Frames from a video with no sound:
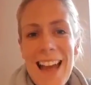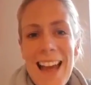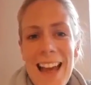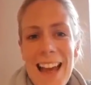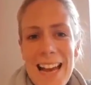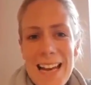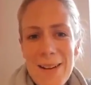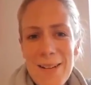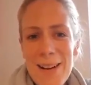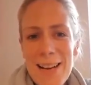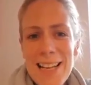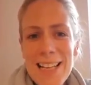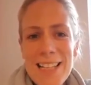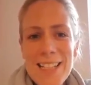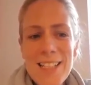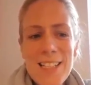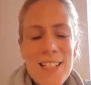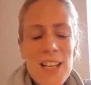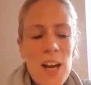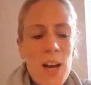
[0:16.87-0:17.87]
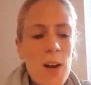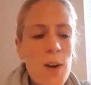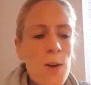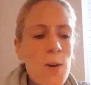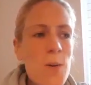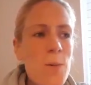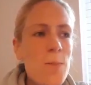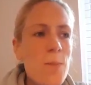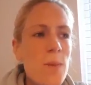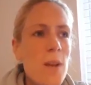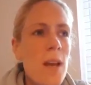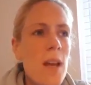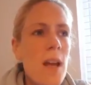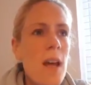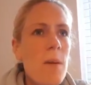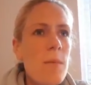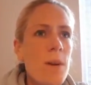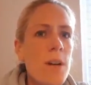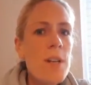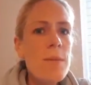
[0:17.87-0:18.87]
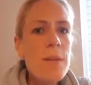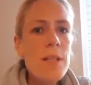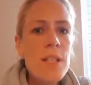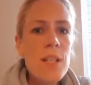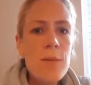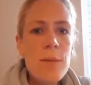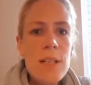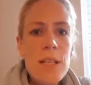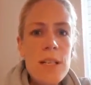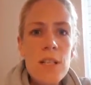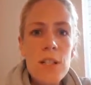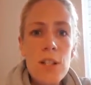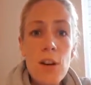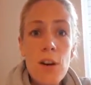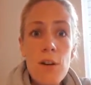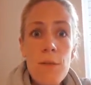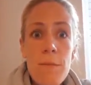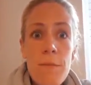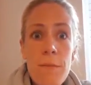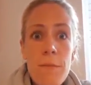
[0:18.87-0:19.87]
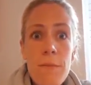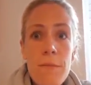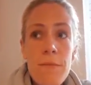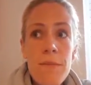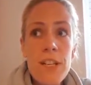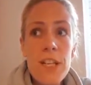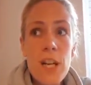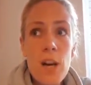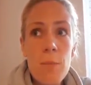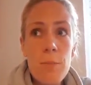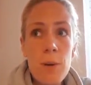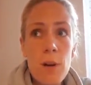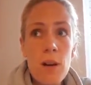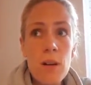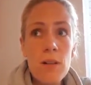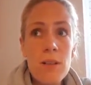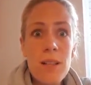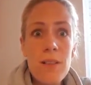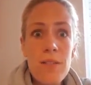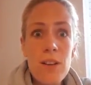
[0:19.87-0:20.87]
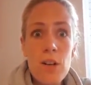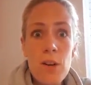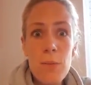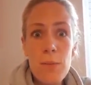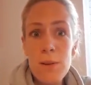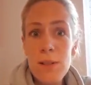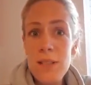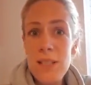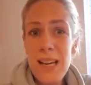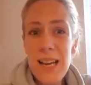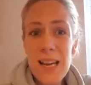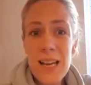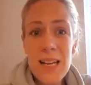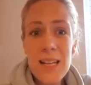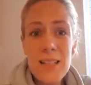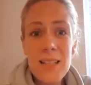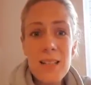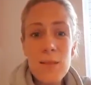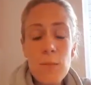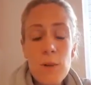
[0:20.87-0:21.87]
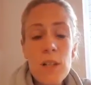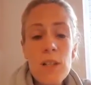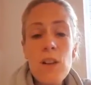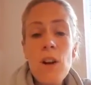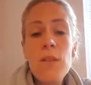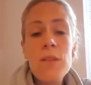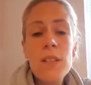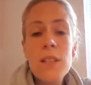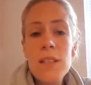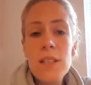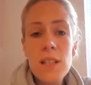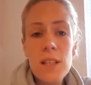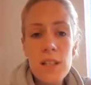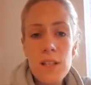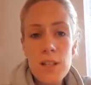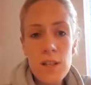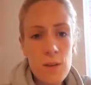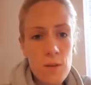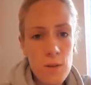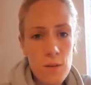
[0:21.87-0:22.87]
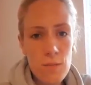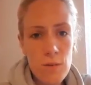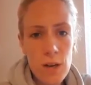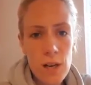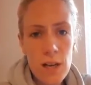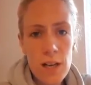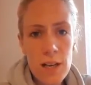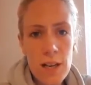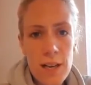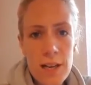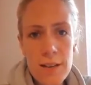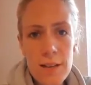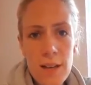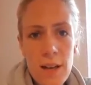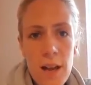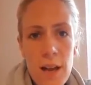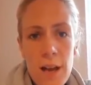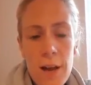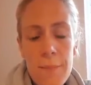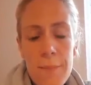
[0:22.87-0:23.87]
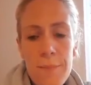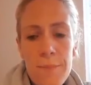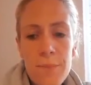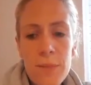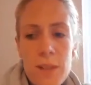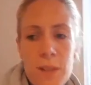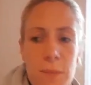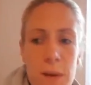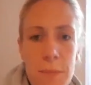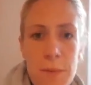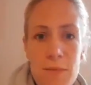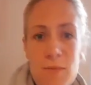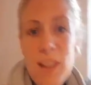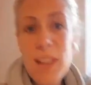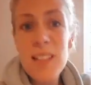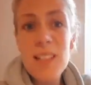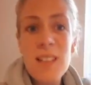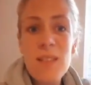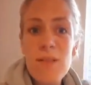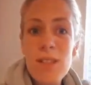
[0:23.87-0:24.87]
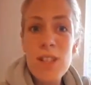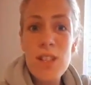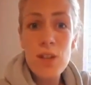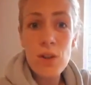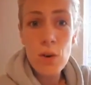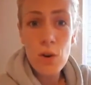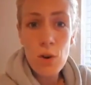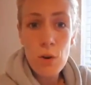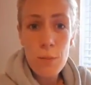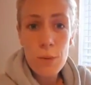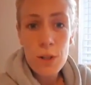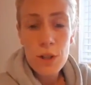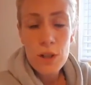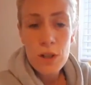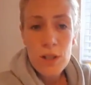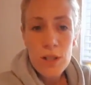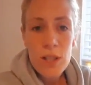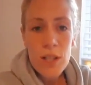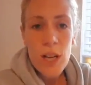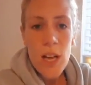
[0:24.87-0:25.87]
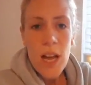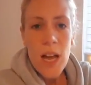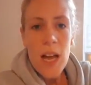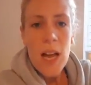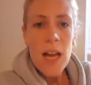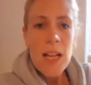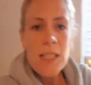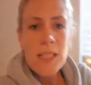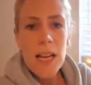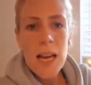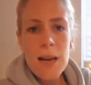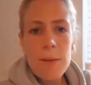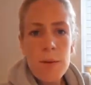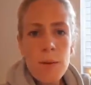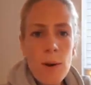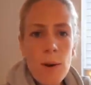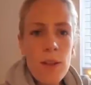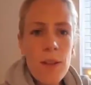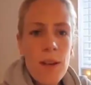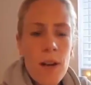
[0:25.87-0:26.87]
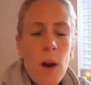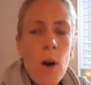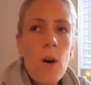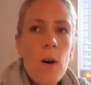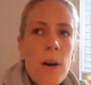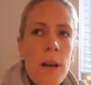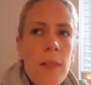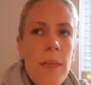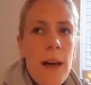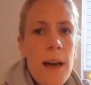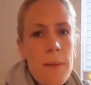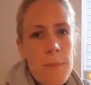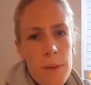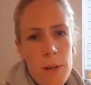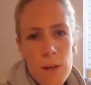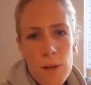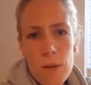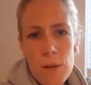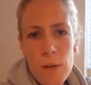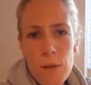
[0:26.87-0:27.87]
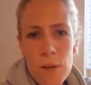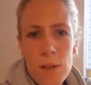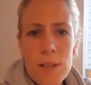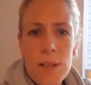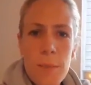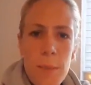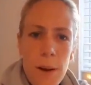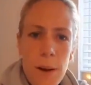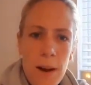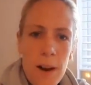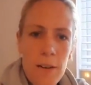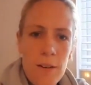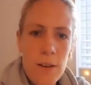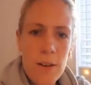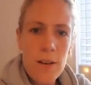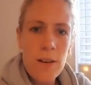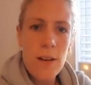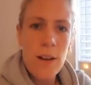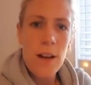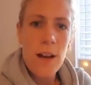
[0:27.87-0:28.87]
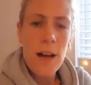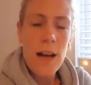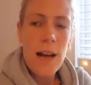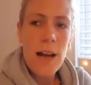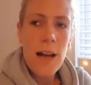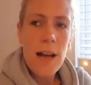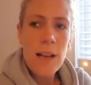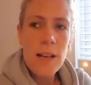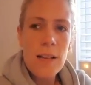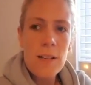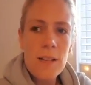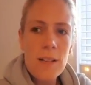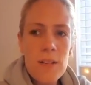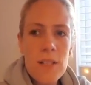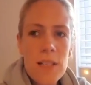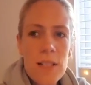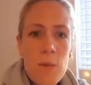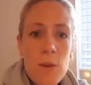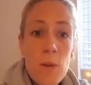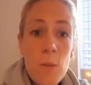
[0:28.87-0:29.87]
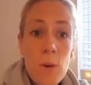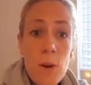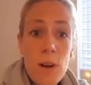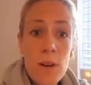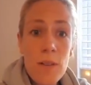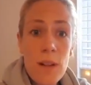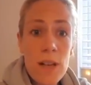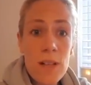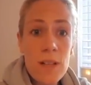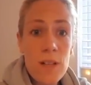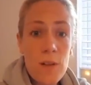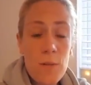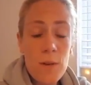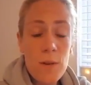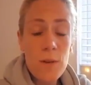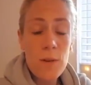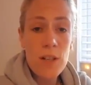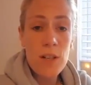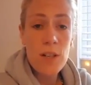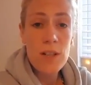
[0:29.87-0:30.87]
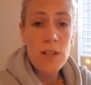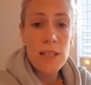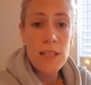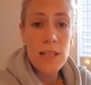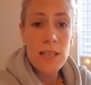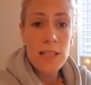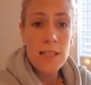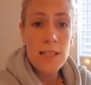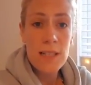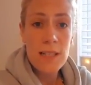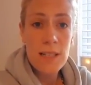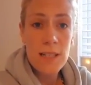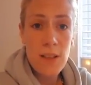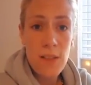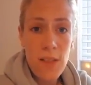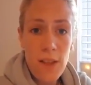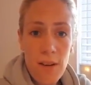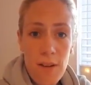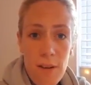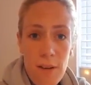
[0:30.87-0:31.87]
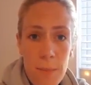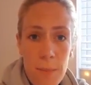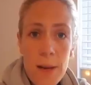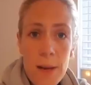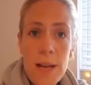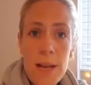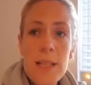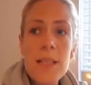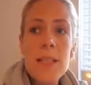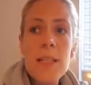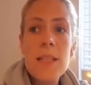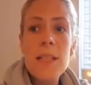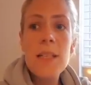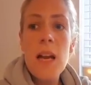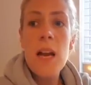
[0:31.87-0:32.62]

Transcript: Anyway, so I'm going to be doing some video blogs every couple of days, as often as I can do them really. It might be relatively short, but just at times where I think, oh yeah, that'd be useful as a parent. And obviously with the work that I do with children and adolescents as a therapist.